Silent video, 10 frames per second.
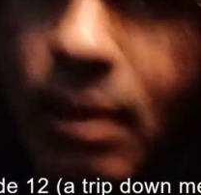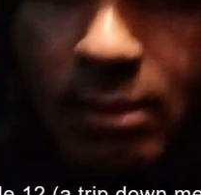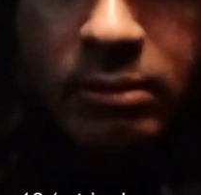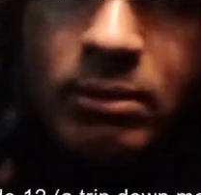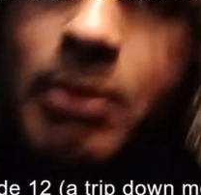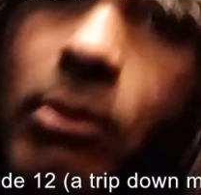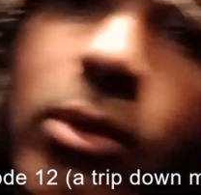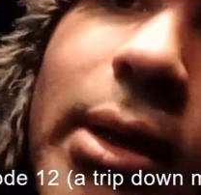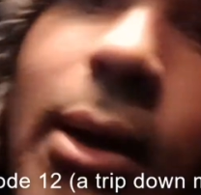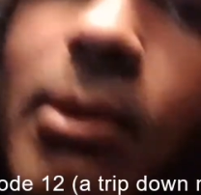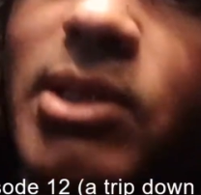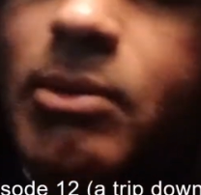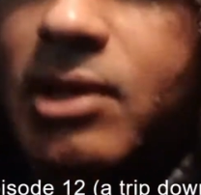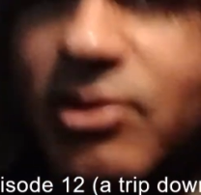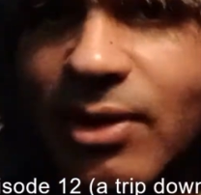what I'll do now is
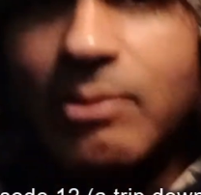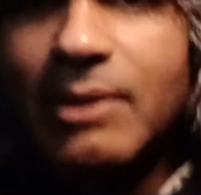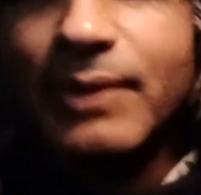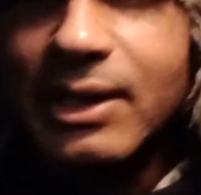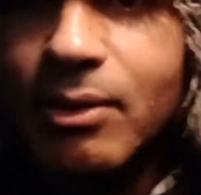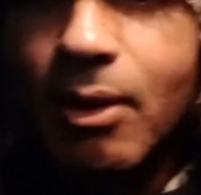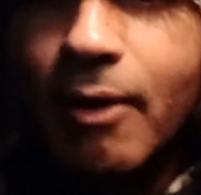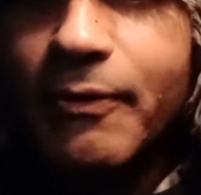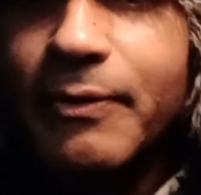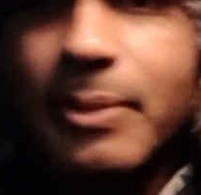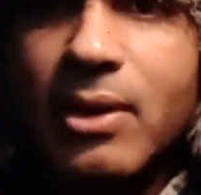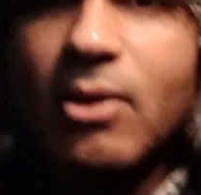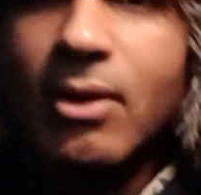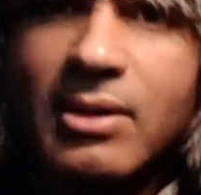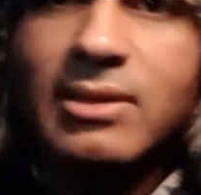I'll just round the video off,
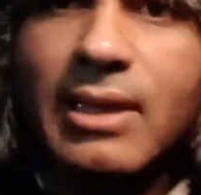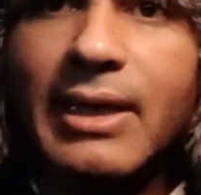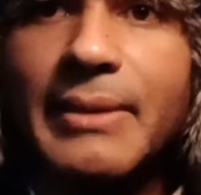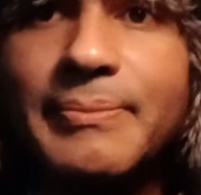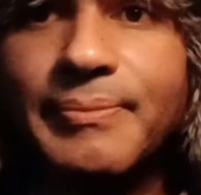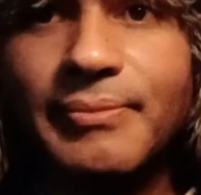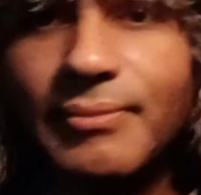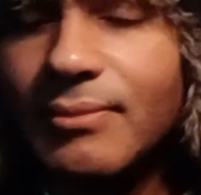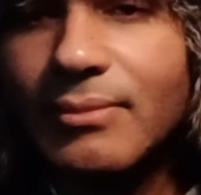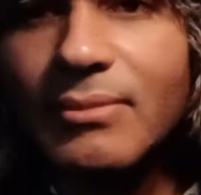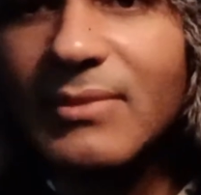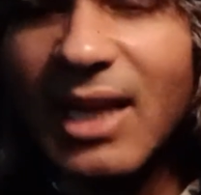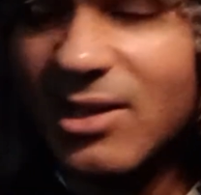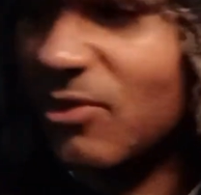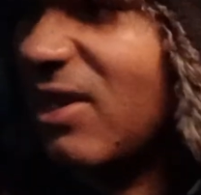because
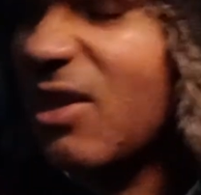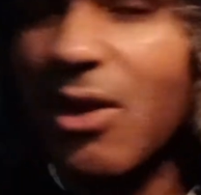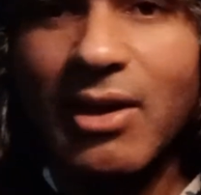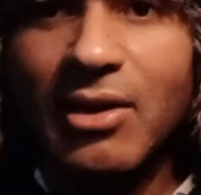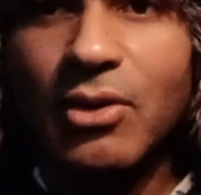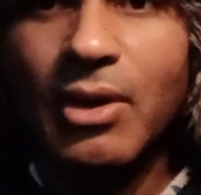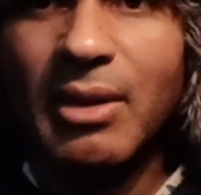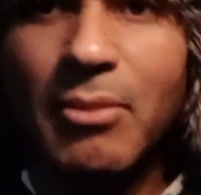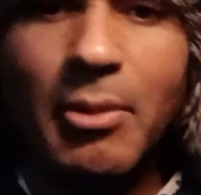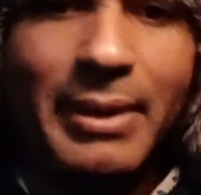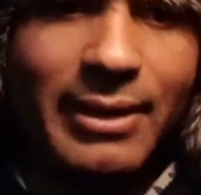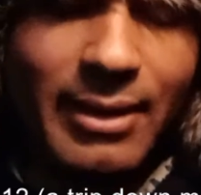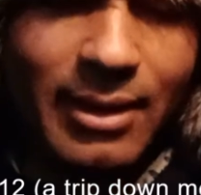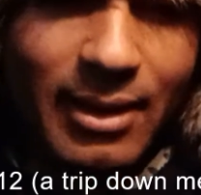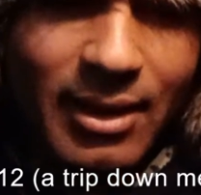that's really all I could do at the moment.
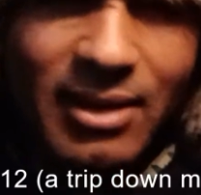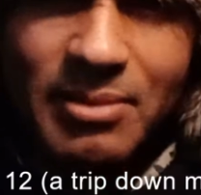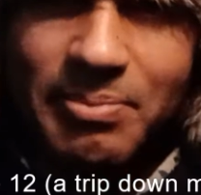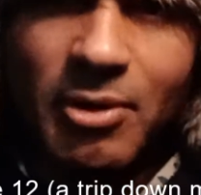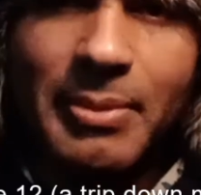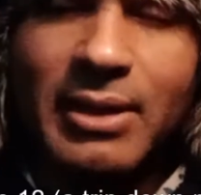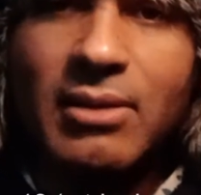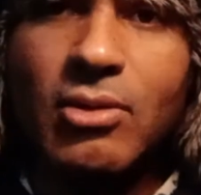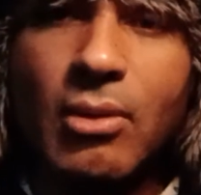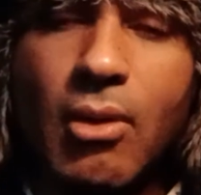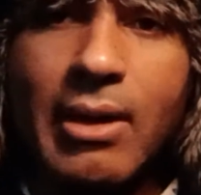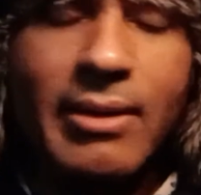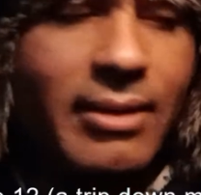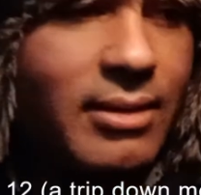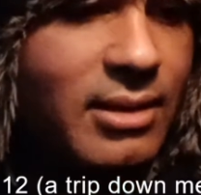It's probably too
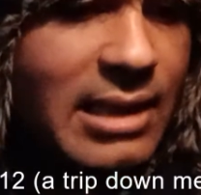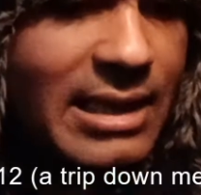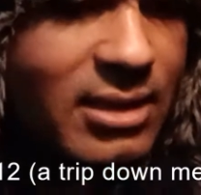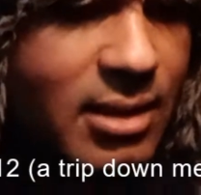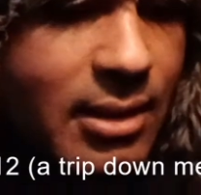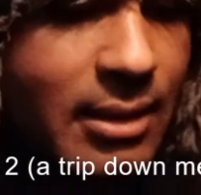long as it is.